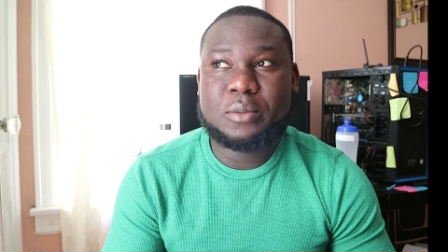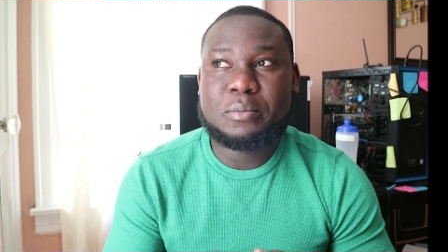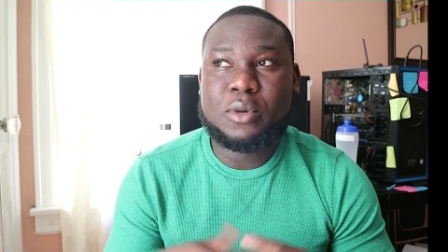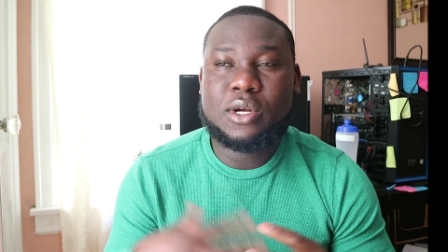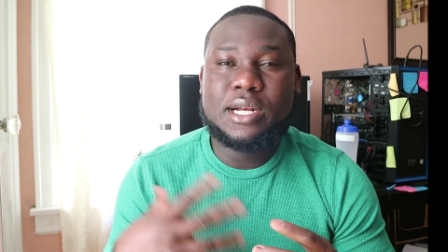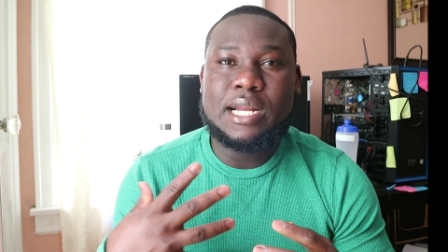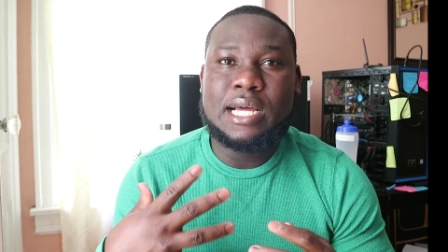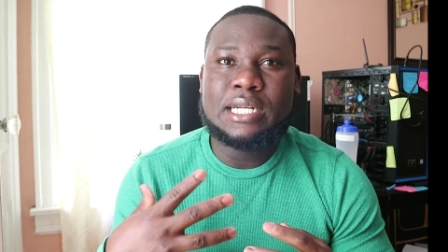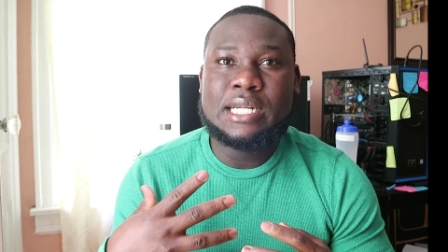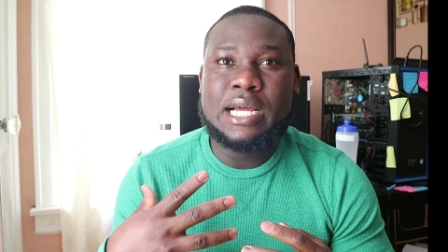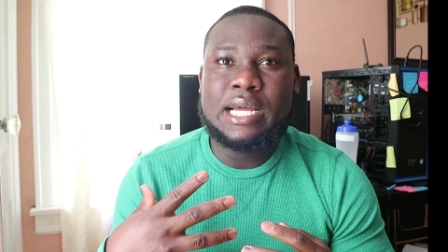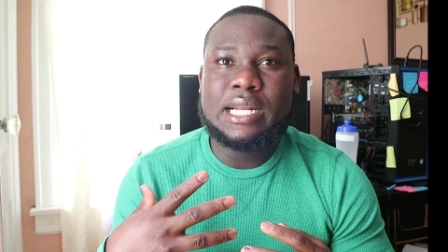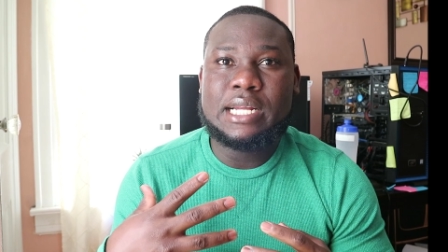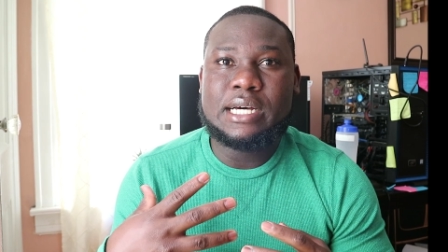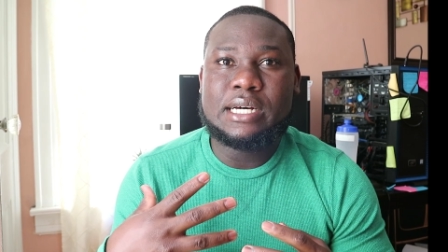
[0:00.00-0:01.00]
But that
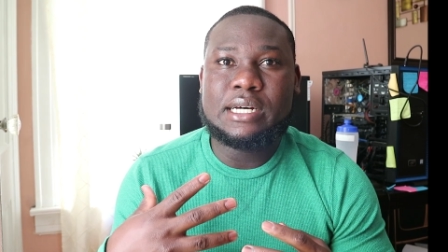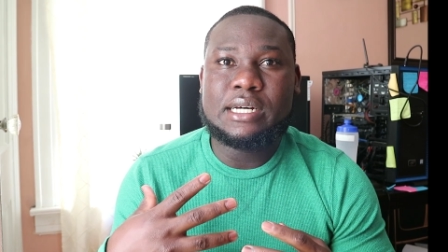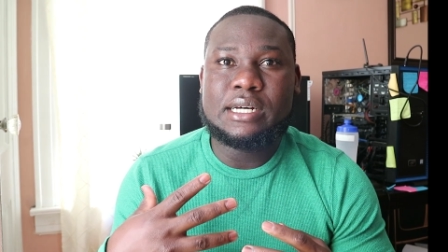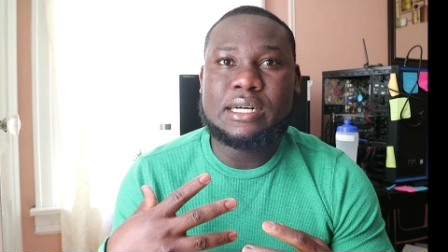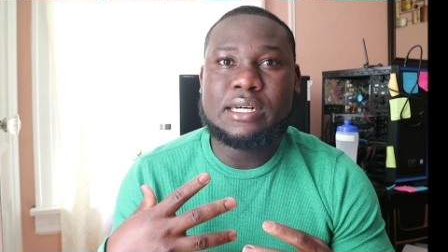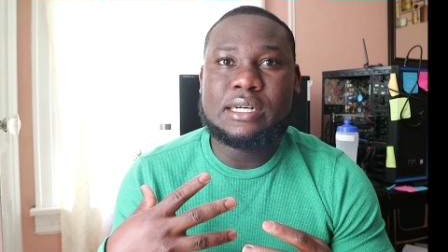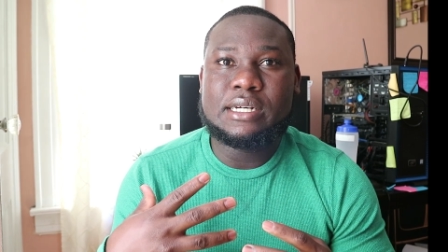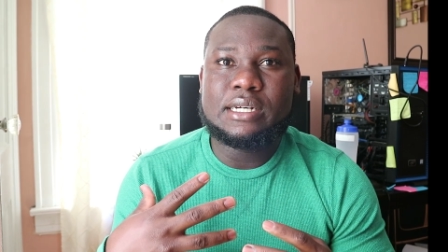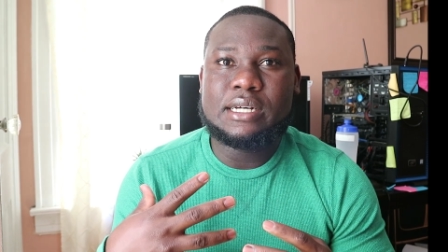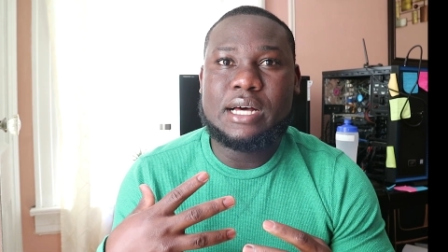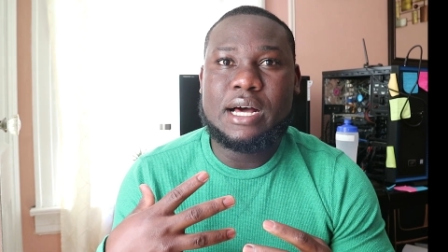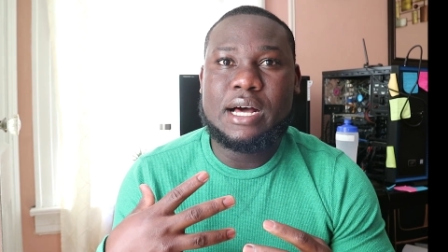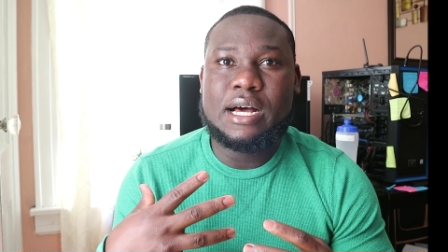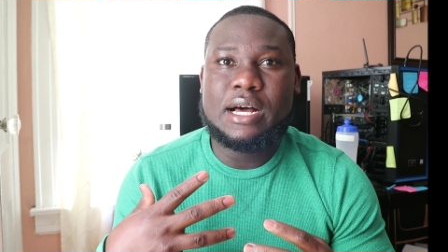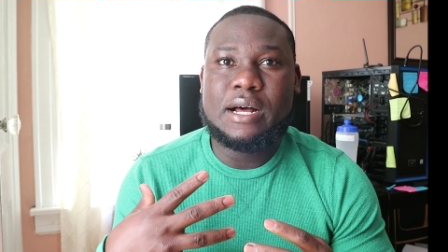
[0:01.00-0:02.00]
kind of
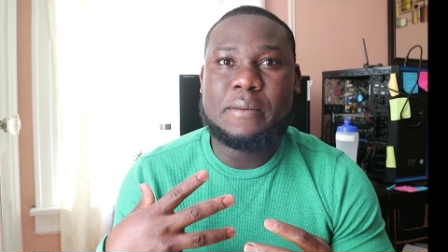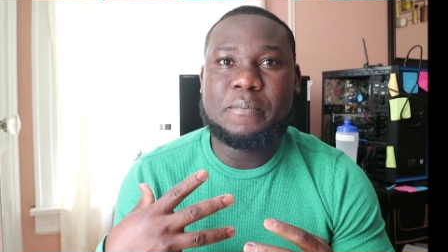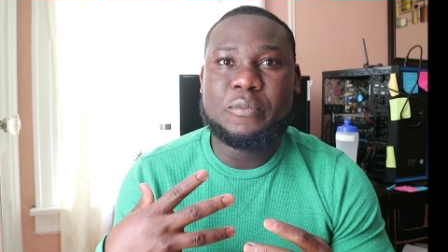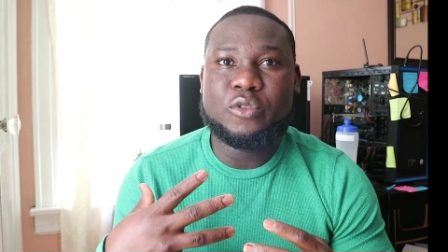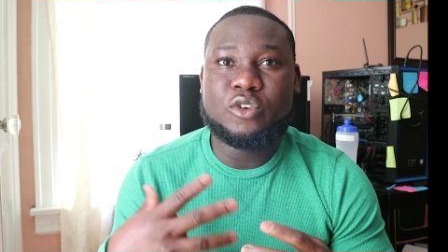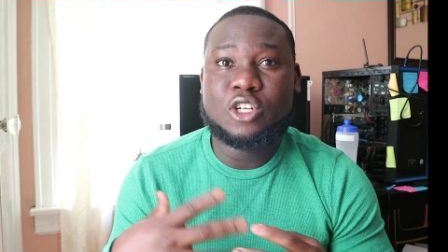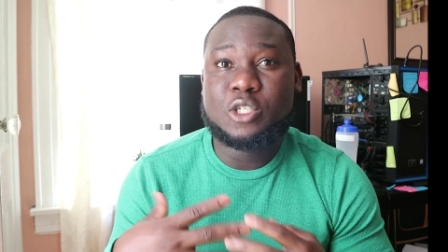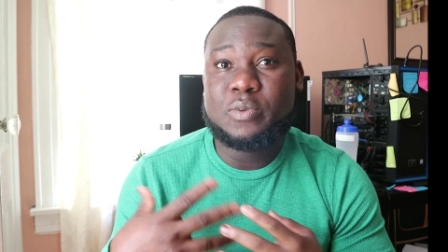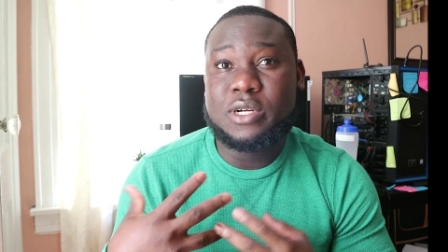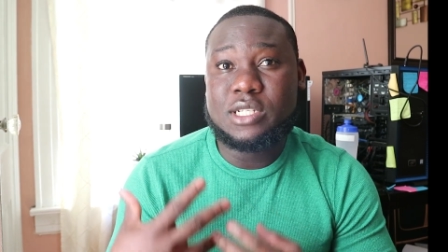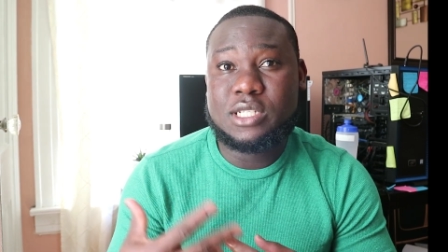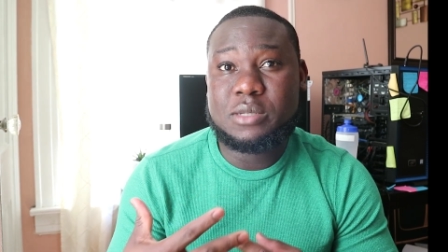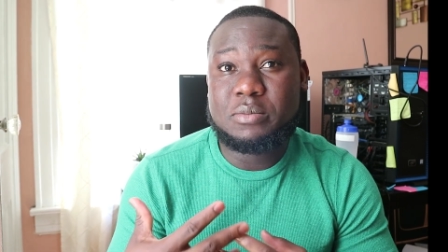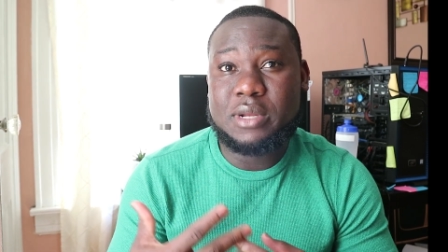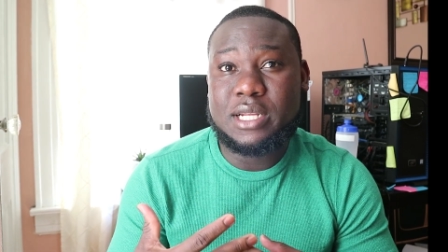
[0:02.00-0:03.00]

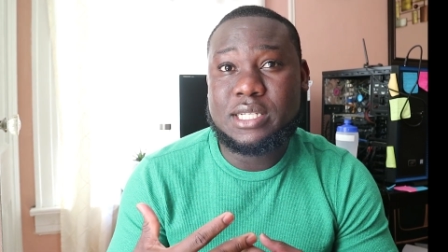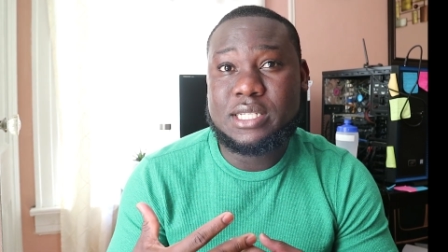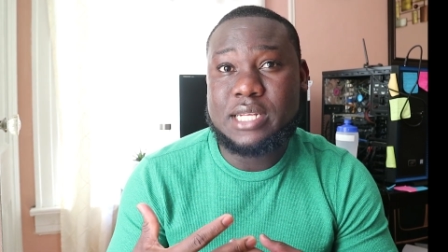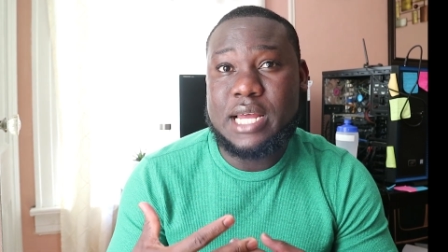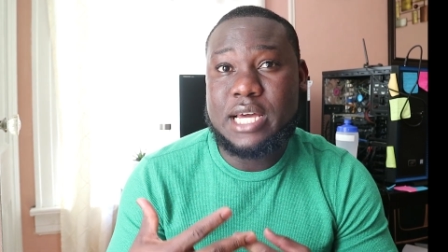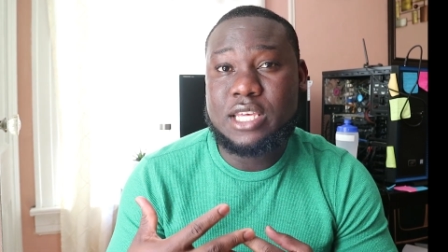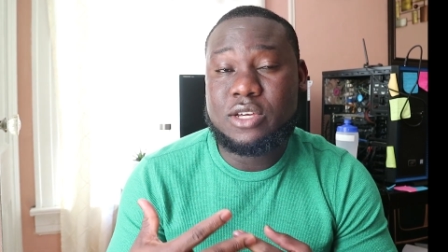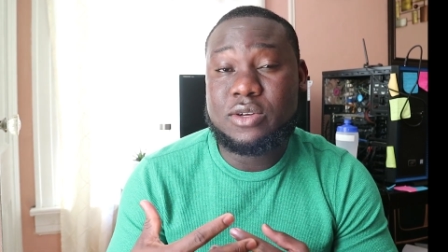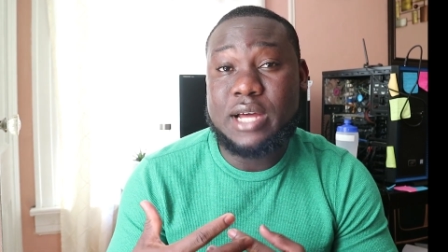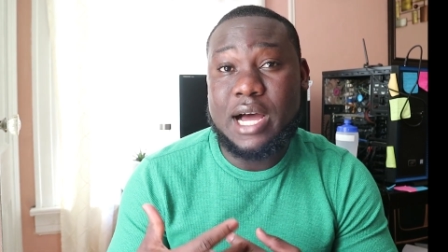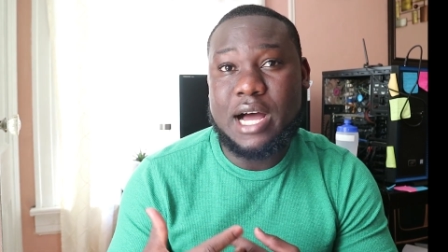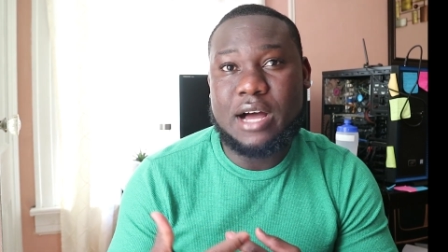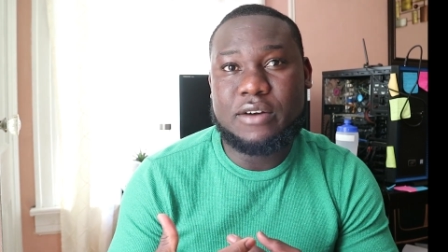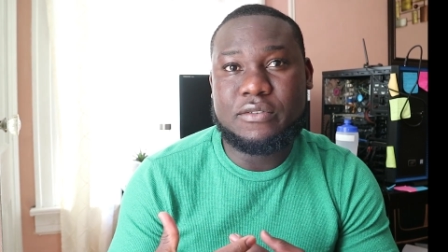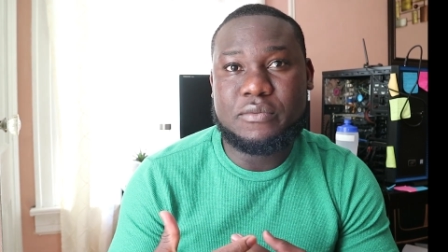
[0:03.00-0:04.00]
responsibility that you'd
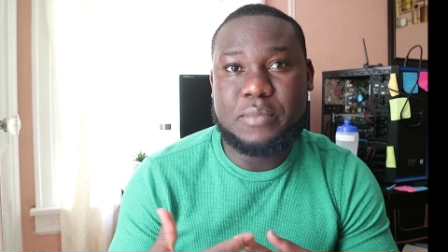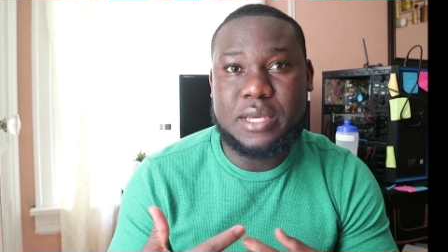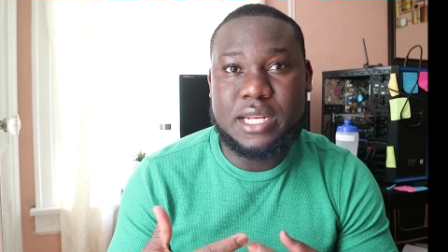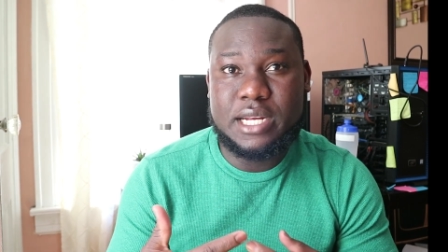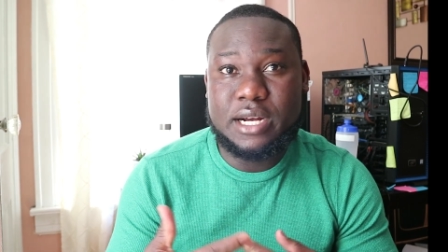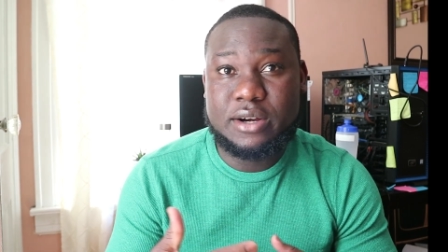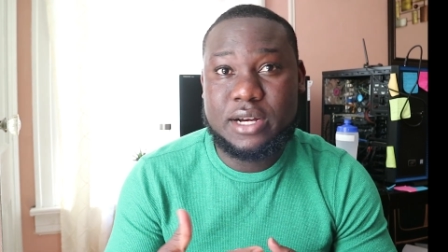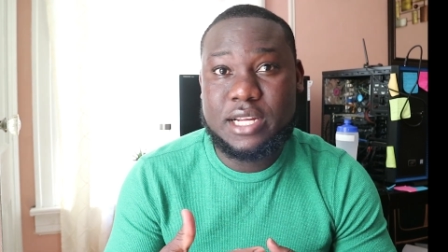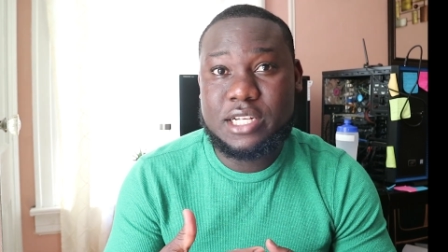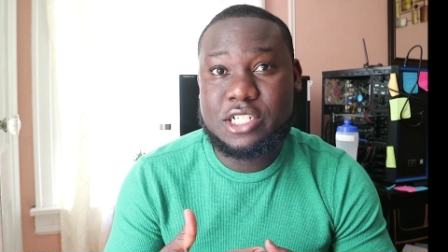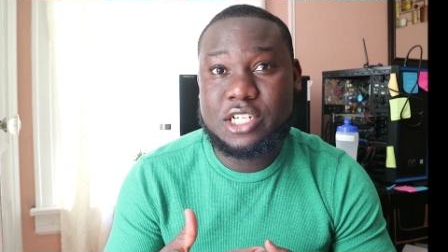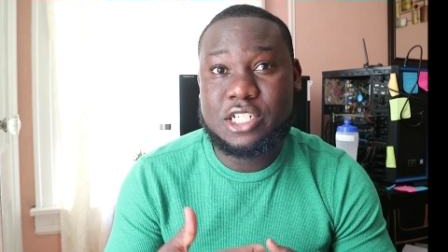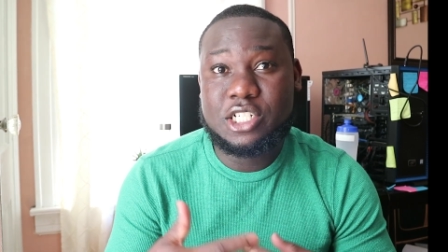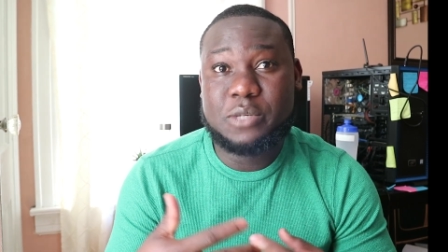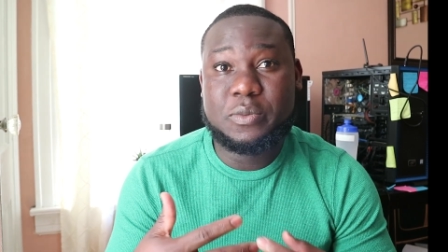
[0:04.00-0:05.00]
have being in a
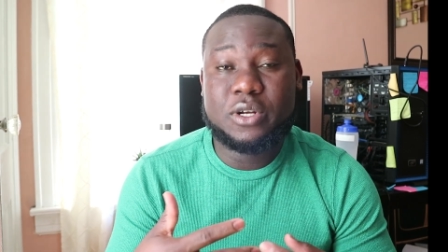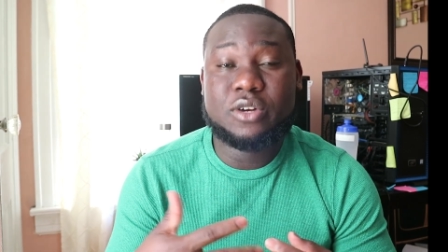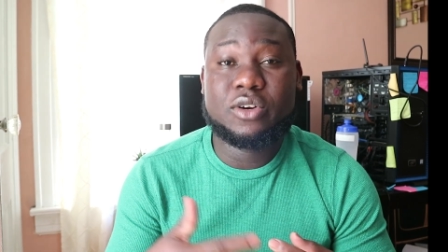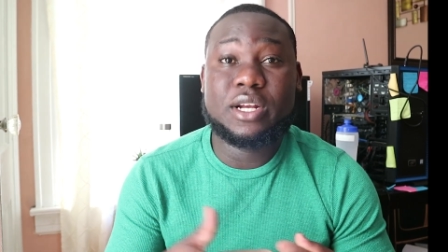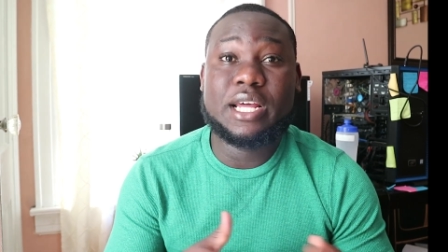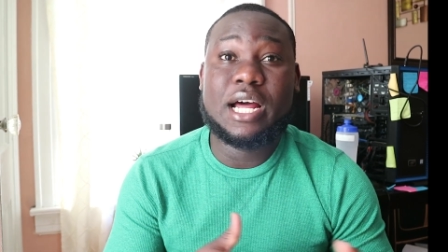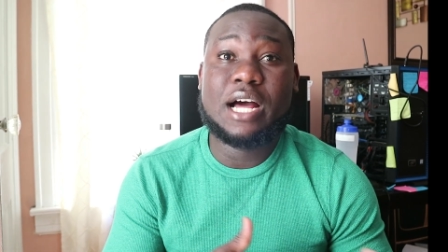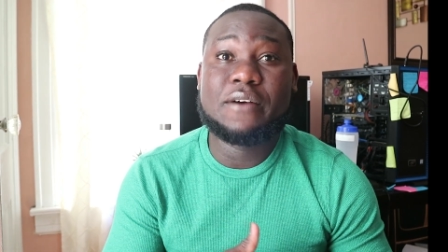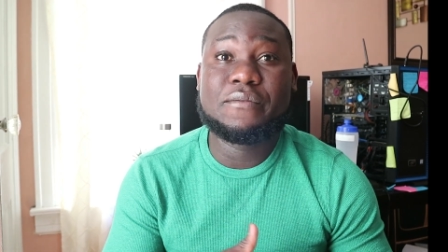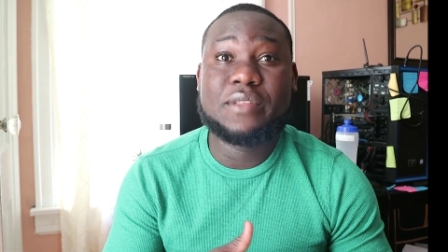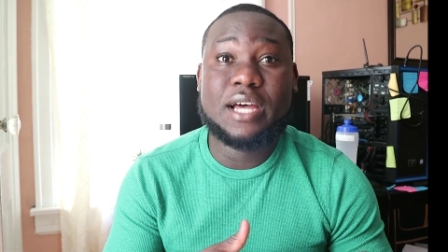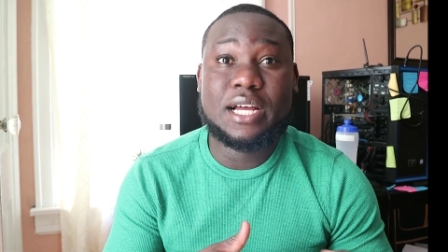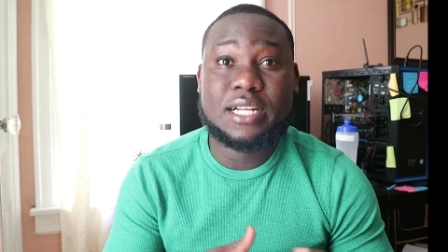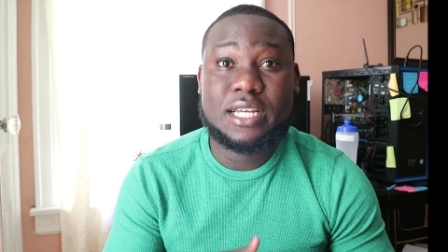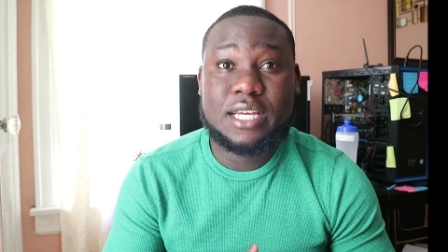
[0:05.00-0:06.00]
relationship, you'd really have
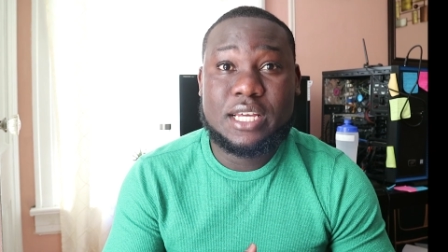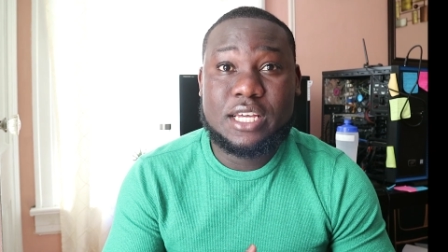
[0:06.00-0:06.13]
that.